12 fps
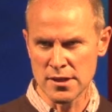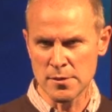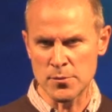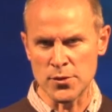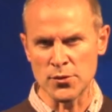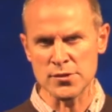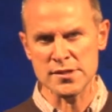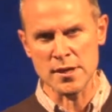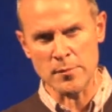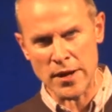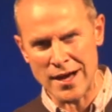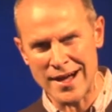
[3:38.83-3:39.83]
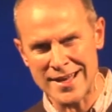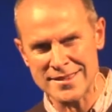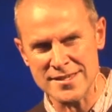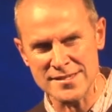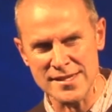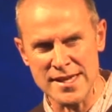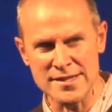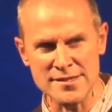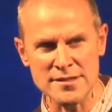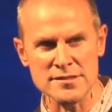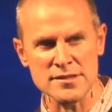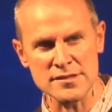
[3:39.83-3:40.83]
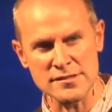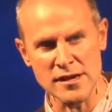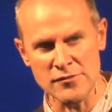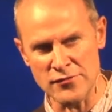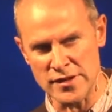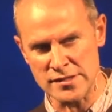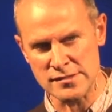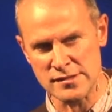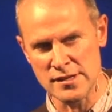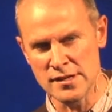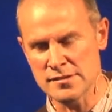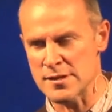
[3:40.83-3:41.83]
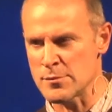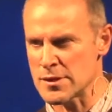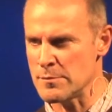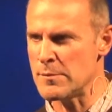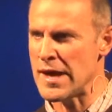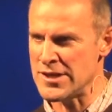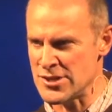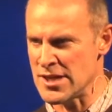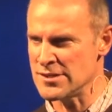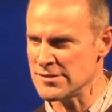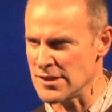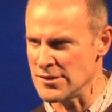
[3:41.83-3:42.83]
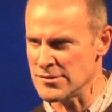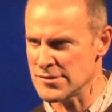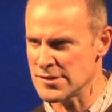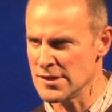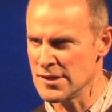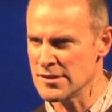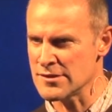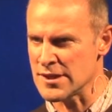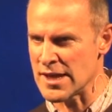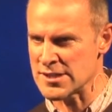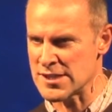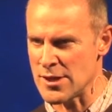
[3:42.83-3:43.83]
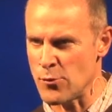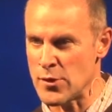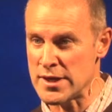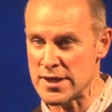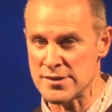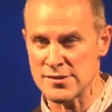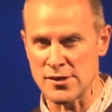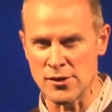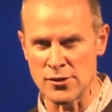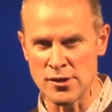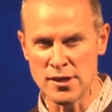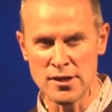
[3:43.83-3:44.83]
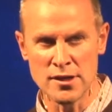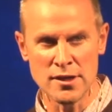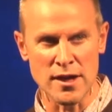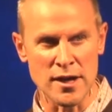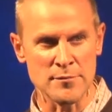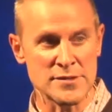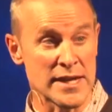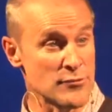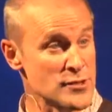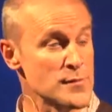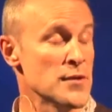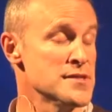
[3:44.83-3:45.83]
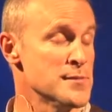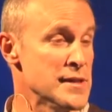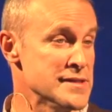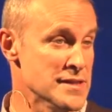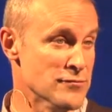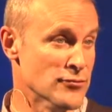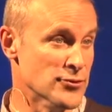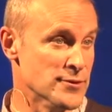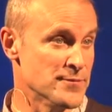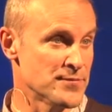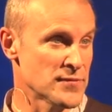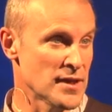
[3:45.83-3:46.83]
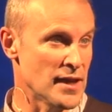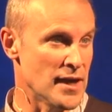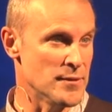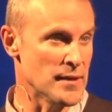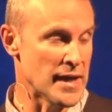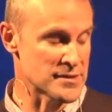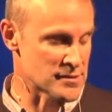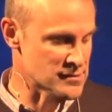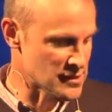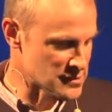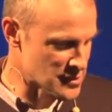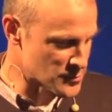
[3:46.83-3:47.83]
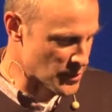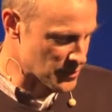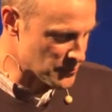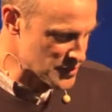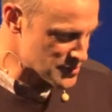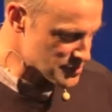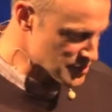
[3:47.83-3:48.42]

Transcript: but also behind the scenes, under the surface, some of the major issues that actually we need to take responsibility for as a city as well. This is